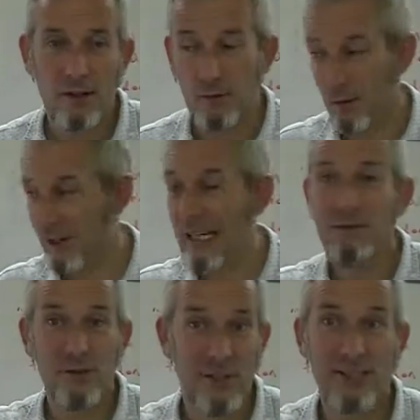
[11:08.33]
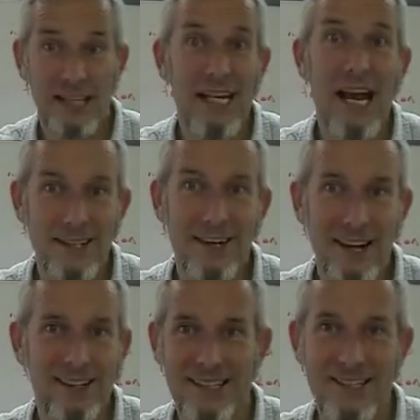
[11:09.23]
or even just in Kansai,
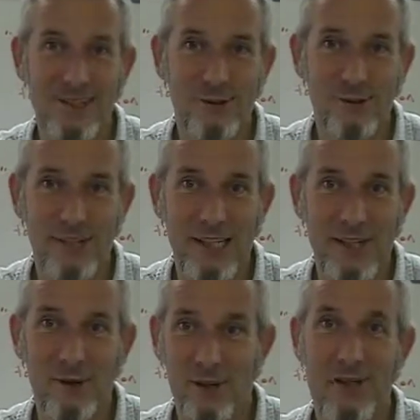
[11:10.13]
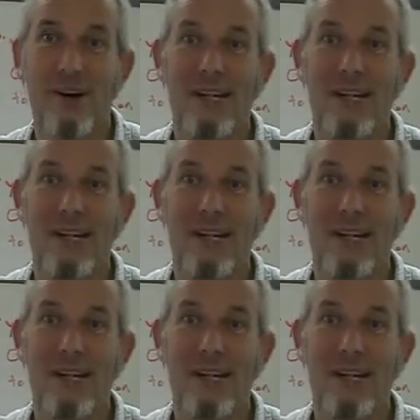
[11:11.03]
this is called an ICOCA card.